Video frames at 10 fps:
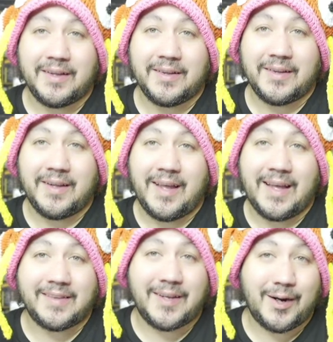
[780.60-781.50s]
It
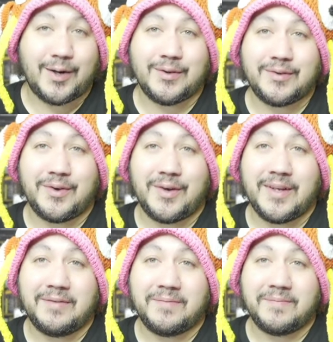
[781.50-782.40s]
has Gyarados on
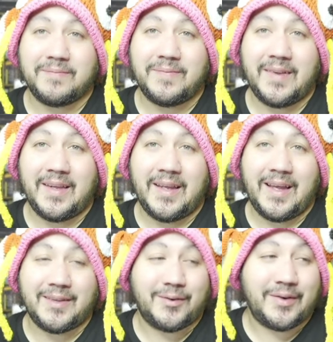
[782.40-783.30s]
it. It
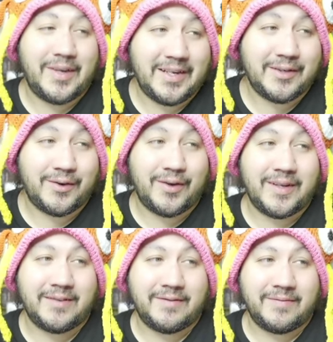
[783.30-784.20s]
has Greninja on
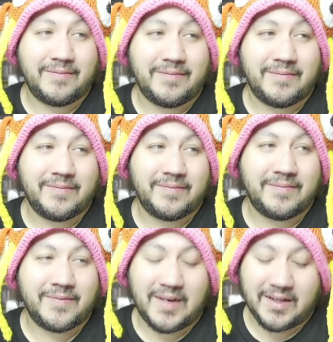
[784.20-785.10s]
it.
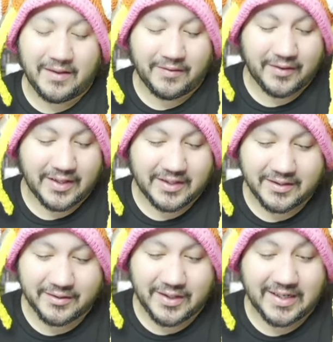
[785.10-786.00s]
I love Greninja,
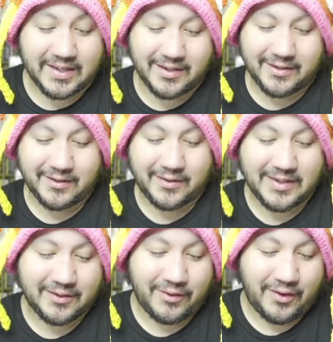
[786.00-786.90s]
trying to get the
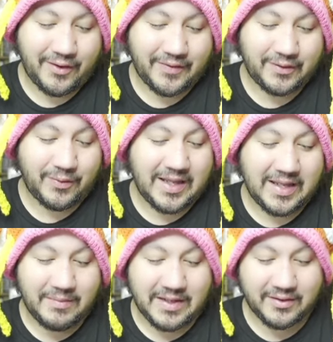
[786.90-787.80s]
Greninja off of Twilight
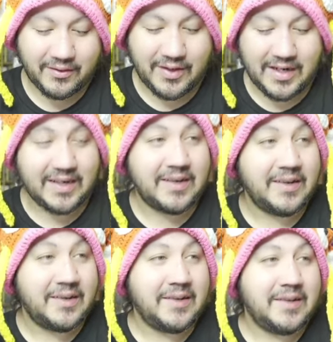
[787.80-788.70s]
Masquerade.
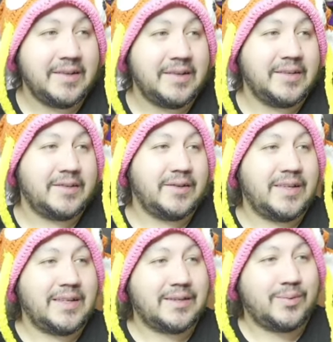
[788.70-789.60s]
So
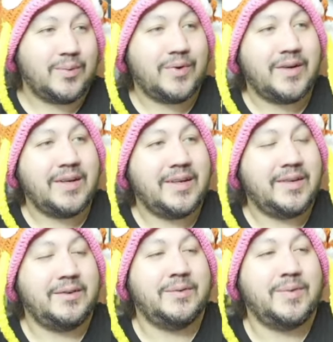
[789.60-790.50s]
this one
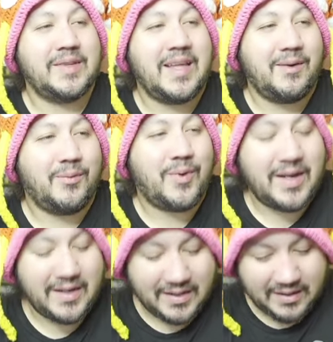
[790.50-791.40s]
with that
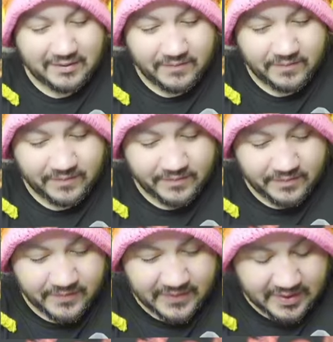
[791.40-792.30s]
whitening,
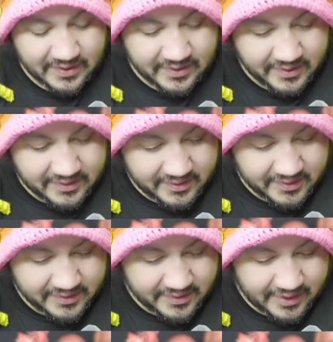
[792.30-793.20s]
the
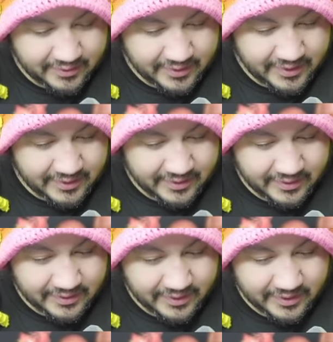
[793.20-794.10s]
centering
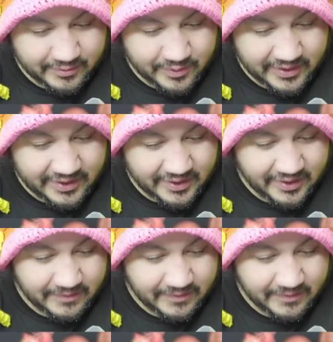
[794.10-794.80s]
looks pretty good.